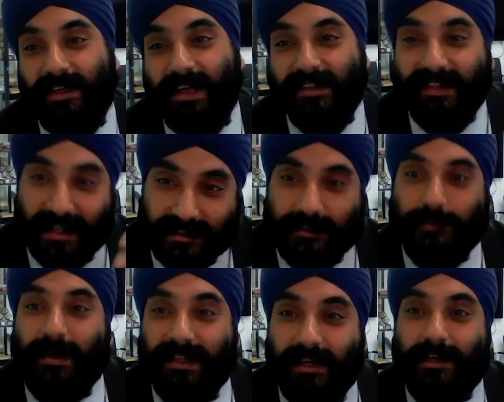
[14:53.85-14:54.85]
And that's the
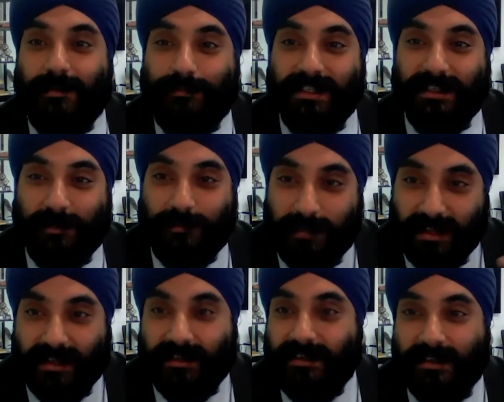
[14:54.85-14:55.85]
way they learn Punjabi.
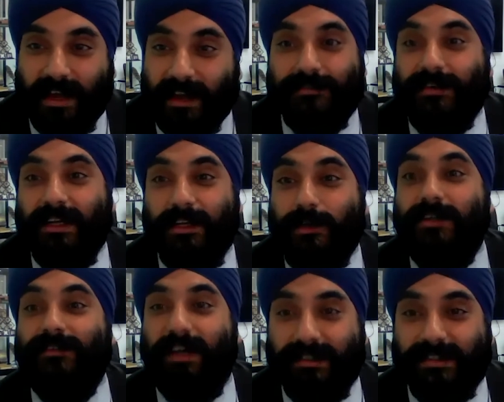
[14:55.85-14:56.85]
And every
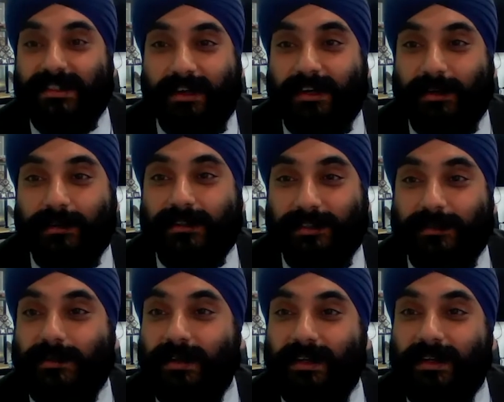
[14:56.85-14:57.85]
university I go
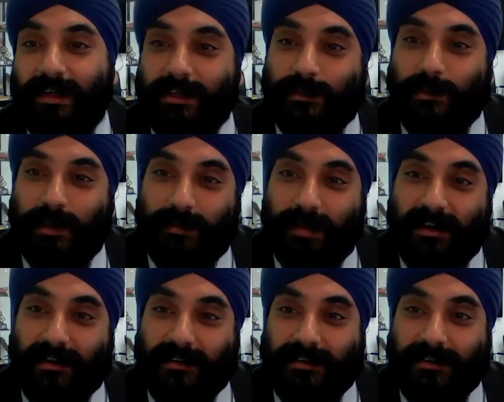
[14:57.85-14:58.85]
to, it's all
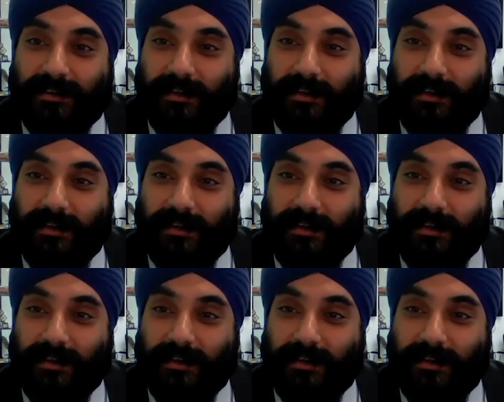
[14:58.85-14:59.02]
about,